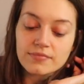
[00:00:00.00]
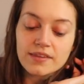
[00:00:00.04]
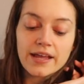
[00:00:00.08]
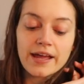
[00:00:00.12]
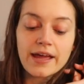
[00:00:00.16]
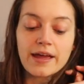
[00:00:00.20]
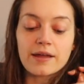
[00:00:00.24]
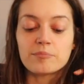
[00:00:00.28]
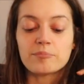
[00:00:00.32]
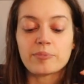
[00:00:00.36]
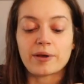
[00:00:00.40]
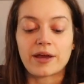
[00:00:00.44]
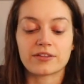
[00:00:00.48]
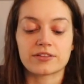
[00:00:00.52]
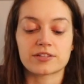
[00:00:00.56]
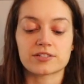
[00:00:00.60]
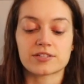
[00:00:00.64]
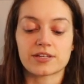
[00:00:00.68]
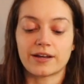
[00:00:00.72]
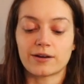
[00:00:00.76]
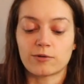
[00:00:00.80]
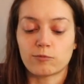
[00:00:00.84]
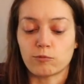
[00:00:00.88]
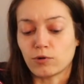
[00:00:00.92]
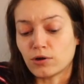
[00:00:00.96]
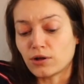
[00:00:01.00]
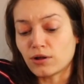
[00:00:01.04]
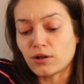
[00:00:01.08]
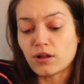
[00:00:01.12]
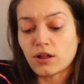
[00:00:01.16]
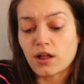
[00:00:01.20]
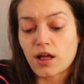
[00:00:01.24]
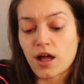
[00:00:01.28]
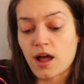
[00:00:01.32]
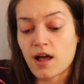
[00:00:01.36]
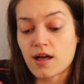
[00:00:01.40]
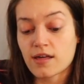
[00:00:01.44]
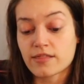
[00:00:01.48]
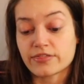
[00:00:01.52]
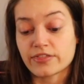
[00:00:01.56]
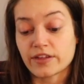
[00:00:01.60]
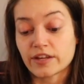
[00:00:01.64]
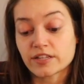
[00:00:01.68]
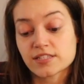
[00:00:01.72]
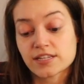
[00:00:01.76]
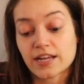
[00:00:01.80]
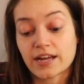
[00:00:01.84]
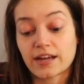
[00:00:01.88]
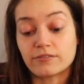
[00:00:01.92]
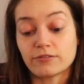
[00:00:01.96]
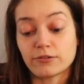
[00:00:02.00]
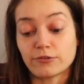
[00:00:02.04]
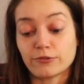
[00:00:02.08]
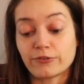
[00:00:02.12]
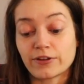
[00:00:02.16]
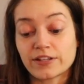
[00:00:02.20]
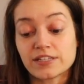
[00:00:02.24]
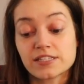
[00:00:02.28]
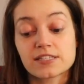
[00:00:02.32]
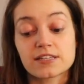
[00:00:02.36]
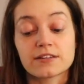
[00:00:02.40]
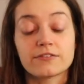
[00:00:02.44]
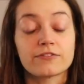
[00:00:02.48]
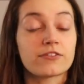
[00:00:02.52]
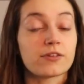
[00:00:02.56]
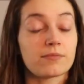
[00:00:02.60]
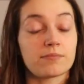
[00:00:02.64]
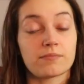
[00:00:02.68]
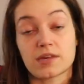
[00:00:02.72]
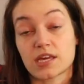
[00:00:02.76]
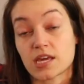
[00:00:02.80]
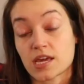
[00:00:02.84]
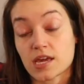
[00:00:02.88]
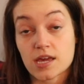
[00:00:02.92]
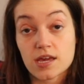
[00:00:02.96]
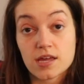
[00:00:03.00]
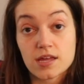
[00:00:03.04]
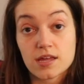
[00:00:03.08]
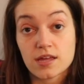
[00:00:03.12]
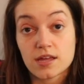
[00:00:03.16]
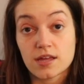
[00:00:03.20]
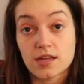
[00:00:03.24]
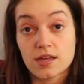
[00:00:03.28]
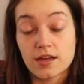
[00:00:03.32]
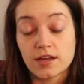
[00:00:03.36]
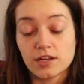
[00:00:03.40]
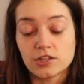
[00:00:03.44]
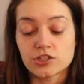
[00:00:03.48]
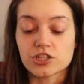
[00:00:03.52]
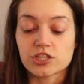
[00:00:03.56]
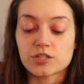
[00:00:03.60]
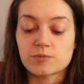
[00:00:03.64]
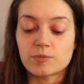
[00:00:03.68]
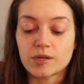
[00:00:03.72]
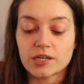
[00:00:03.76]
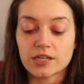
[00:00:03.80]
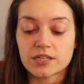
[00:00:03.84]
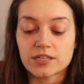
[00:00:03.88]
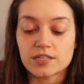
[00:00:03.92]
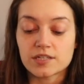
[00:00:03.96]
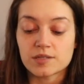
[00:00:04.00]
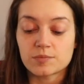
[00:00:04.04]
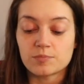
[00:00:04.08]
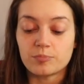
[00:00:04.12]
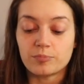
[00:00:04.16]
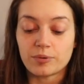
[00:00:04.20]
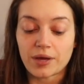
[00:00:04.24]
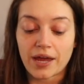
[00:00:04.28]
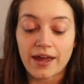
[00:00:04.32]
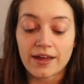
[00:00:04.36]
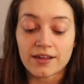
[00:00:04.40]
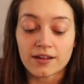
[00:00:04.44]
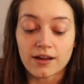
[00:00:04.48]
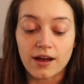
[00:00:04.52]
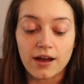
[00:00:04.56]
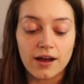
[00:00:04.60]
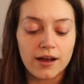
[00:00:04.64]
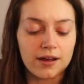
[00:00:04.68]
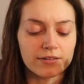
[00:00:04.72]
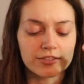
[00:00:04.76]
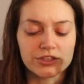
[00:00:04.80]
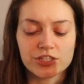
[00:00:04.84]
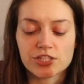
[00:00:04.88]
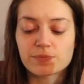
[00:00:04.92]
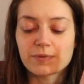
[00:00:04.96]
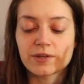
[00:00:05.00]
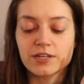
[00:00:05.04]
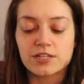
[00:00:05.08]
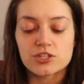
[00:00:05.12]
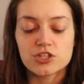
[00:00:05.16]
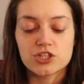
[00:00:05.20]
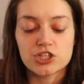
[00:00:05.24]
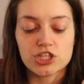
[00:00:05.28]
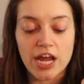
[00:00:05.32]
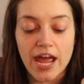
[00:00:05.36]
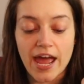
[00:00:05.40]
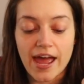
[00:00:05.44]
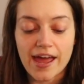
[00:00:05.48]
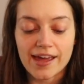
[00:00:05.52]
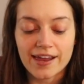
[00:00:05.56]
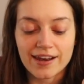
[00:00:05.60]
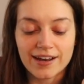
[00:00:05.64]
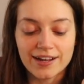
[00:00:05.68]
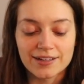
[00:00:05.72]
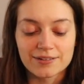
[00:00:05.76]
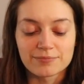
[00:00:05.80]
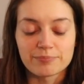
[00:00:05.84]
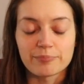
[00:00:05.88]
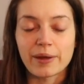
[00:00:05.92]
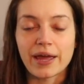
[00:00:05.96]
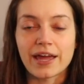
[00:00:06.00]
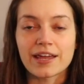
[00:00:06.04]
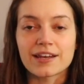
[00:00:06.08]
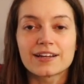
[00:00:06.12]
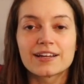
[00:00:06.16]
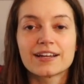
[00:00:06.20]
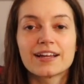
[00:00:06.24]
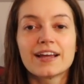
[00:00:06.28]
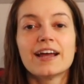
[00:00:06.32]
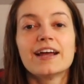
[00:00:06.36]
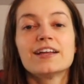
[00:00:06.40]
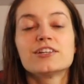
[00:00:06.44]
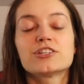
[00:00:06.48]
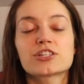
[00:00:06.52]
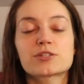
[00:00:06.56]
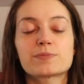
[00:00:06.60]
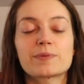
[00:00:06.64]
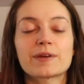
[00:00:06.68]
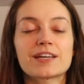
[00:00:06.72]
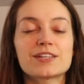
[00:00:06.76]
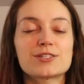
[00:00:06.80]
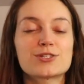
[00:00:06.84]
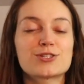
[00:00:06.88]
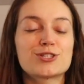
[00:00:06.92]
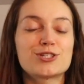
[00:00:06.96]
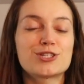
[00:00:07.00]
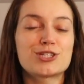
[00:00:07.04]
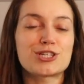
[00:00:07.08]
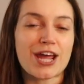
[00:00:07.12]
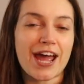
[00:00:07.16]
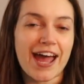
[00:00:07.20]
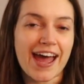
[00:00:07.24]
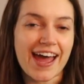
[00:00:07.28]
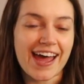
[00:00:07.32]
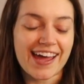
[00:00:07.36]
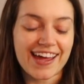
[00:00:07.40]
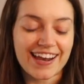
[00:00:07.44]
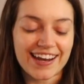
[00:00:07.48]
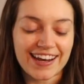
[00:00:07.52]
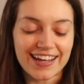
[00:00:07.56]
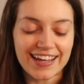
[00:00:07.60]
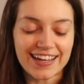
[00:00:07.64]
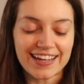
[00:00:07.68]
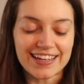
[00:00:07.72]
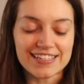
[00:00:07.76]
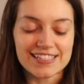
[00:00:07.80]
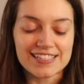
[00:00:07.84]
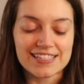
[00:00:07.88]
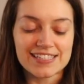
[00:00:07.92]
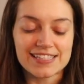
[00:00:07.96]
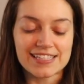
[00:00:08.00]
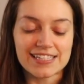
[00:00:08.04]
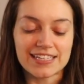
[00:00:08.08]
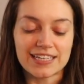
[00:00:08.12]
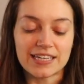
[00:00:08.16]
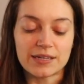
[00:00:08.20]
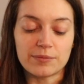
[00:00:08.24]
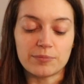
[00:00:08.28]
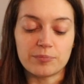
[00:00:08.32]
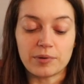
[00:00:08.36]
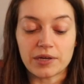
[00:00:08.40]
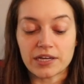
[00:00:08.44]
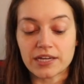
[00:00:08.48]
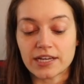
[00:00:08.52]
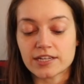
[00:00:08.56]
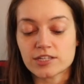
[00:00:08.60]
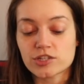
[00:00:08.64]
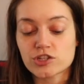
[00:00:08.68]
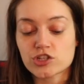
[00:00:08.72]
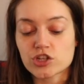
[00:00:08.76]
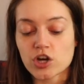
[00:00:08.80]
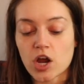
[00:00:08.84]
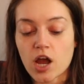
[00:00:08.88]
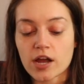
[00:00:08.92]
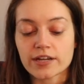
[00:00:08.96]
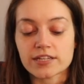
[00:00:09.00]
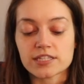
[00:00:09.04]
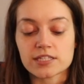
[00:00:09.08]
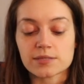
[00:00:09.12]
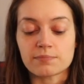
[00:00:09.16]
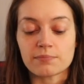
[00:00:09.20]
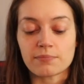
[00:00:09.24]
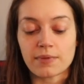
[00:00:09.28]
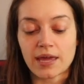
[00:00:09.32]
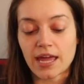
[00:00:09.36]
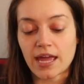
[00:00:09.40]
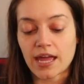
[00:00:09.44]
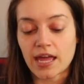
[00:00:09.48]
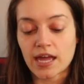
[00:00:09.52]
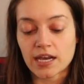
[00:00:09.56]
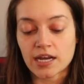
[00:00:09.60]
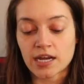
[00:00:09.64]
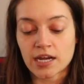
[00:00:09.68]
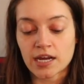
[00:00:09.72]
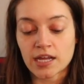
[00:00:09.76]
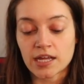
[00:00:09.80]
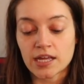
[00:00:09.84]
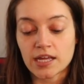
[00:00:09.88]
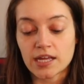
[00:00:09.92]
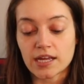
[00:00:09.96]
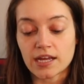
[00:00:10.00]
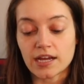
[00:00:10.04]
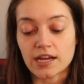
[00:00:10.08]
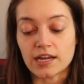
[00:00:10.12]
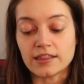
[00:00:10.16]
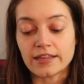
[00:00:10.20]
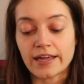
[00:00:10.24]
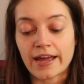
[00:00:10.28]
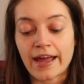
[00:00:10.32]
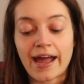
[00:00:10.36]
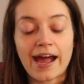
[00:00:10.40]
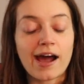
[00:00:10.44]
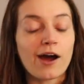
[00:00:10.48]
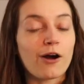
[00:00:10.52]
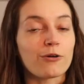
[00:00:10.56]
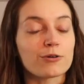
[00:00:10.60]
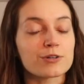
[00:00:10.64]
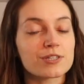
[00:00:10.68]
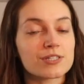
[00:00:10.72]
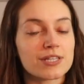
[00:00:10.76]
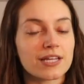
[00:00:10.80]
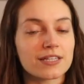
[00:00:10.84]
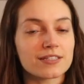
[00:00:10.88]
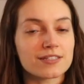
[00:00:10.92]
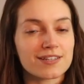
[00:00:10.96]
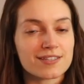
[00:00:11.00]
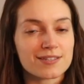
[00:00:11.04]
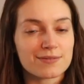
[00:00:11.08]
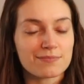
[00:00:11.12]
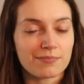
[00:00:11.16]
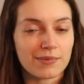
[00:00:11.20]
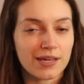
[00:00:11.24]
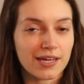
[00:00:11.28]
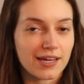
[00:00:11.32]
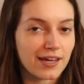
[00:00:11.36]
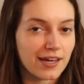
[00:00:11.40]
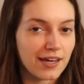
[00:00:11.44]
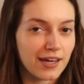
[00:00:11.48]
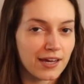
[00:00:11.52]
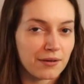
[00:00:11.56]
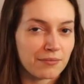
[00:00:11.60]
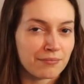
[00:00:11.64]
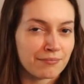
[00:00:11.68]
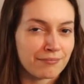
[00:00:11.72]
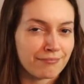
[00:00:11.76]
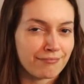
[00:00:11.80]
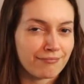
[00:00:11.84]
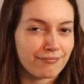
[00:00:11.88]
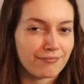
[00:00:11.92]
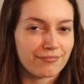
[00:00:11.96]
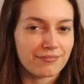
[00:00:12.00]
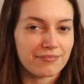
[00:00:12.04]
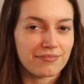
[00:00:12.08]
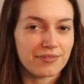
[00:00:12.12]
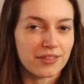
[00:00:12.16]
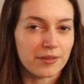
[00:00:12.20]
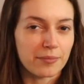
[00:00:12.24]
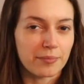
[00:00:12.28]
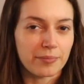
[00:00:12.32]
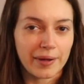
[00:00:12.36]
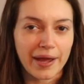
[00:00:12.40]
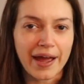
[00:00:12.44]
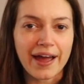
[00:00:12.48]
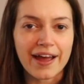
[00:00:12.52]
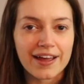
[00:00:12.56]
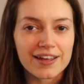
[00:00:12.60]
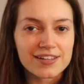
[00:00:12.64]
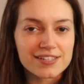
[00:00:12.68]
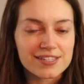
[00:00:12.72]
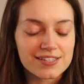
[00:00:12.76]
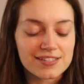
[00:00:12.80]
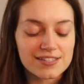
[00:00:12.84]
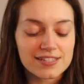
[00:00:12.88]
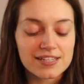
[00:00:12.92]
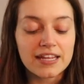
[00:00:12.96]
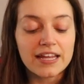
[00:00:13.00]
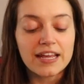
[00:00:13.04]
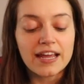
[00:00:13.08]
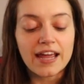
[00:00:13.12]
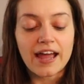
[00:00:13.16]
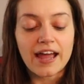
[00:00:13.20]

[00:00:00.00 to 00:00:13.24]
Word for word: And Beth is like, well, that's kind of offensive to me. Just because Bet, uh, just because Jed, Ben, just because Jed is the biggest, strongest man in the house, that doesn't make him the best.